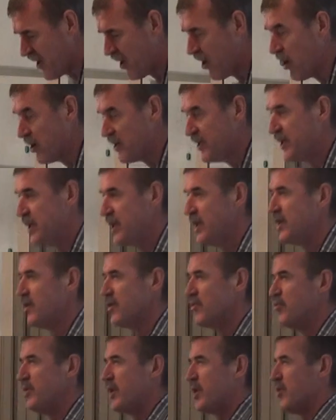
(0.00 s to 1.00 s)
RD,
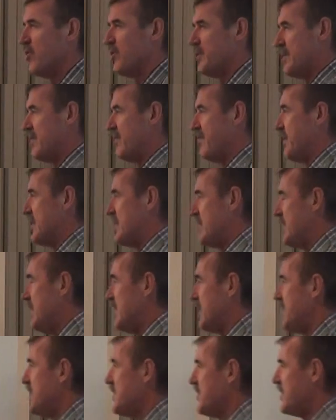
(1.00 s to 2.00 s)

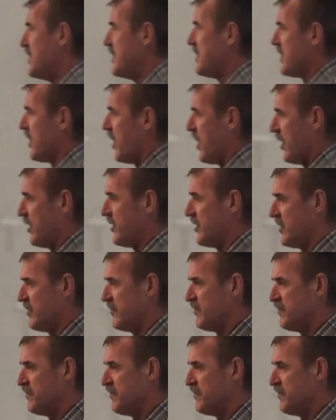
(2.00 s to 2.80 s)
recursivity is desired.